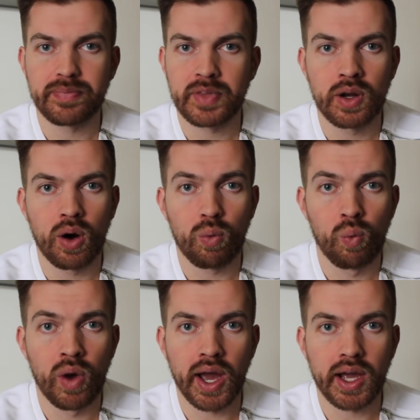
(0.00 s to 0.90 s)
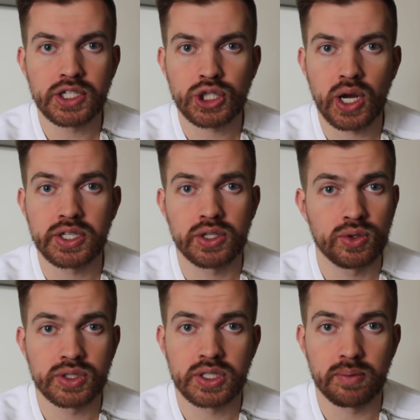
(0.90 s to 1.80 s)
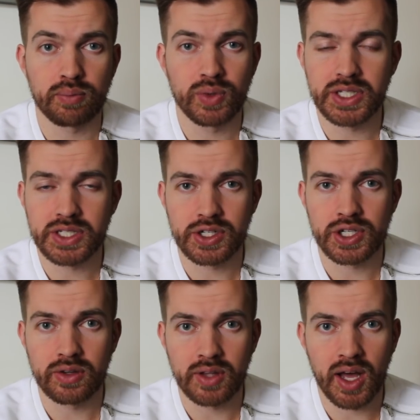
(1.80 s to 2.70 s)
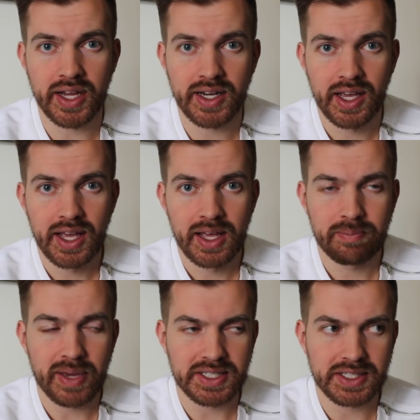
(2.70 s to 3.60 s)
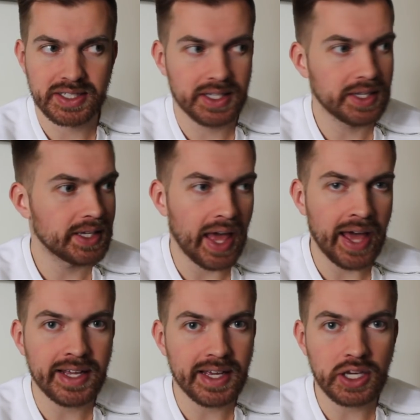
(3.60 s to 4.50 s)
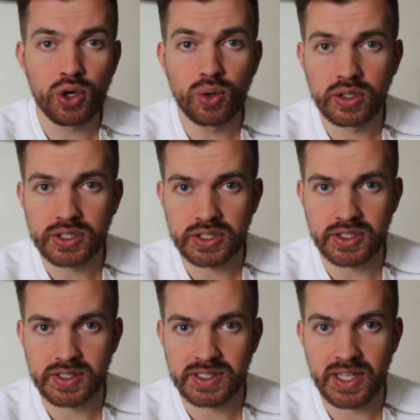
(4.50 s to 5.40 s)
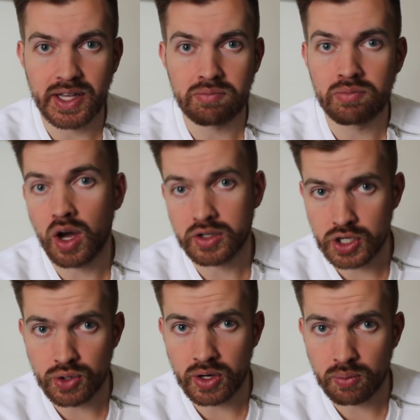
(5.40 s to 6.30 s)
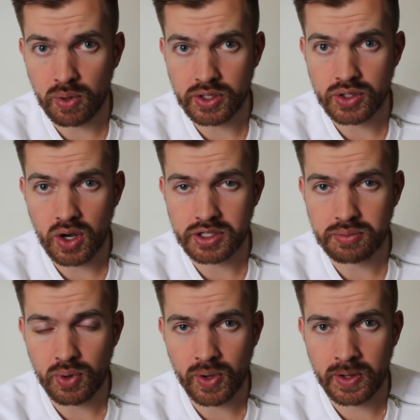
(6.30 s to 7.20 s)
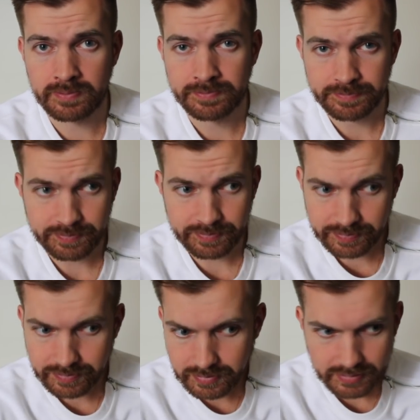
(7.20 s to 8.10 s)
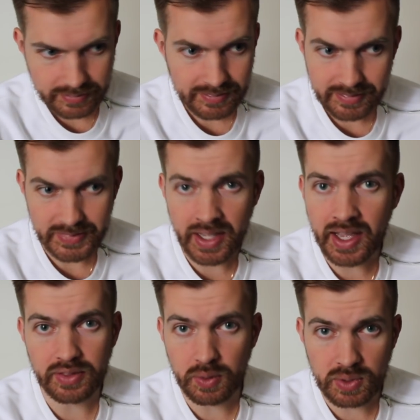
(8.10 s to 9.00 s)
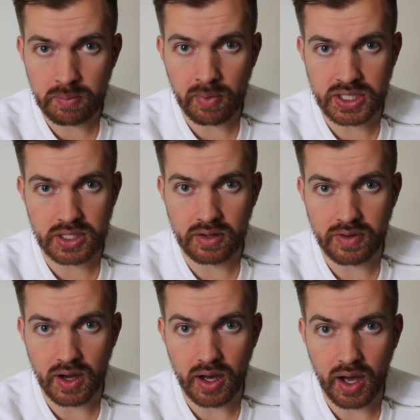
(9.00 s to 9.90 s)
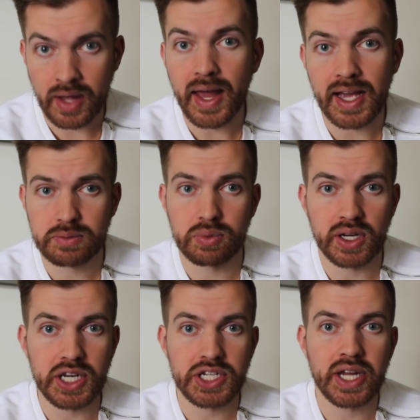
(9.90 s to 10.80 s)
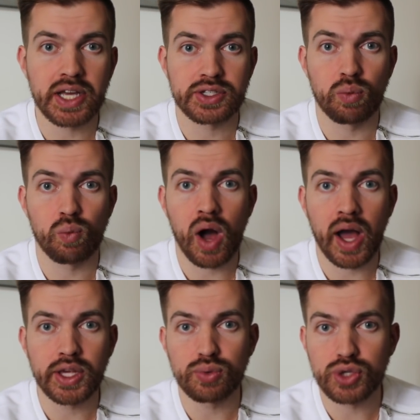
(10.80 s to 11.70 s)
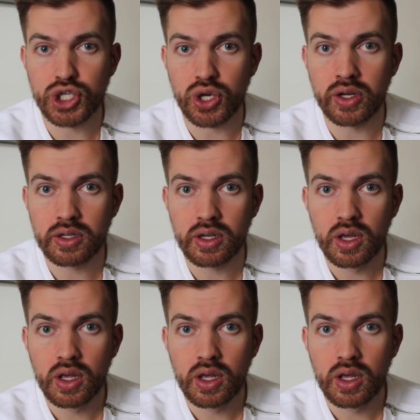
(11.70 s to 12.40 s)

You know, when I tried to do some research online, basically any Google search said not to drink while your jaw is broken. Again, there wasn't much of an explanation as to why you shouldn't.